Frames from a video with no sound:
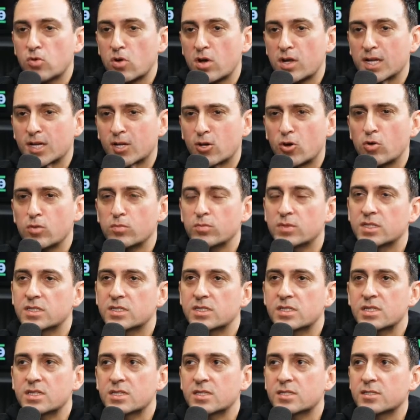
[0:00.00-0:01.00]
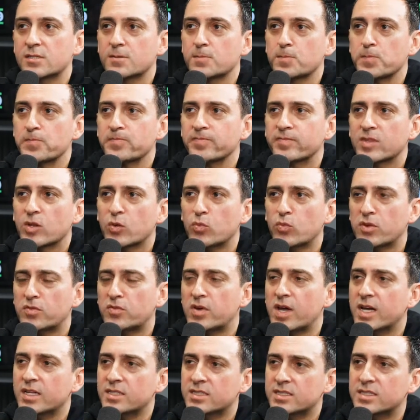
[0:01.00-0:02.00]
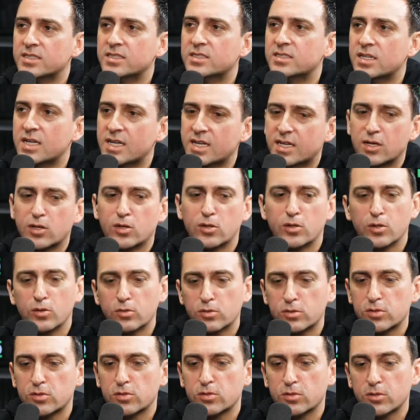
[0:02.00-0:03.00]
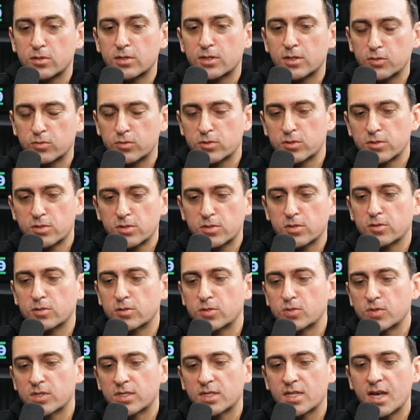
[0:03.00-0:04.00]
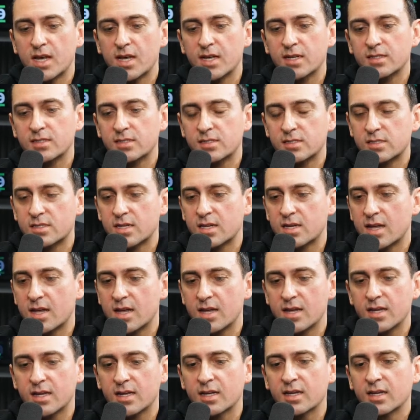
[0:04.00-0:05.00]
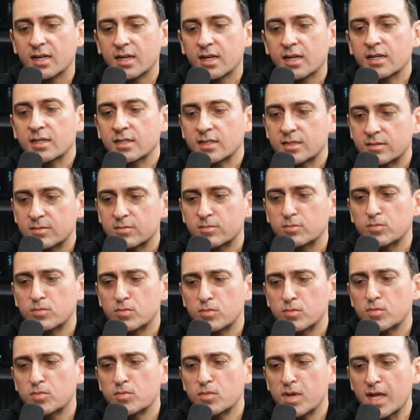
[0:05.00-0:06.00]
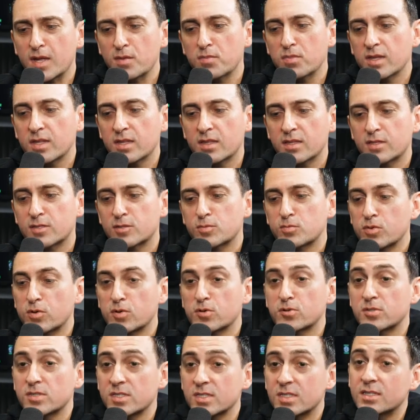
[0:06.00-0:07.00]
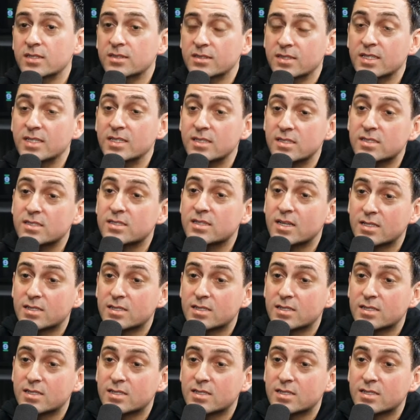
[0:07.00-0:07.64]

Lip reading: chronic homelessness, we've had to take a closer look, and we're still doing that, and say, hey, maybe this person, it isn't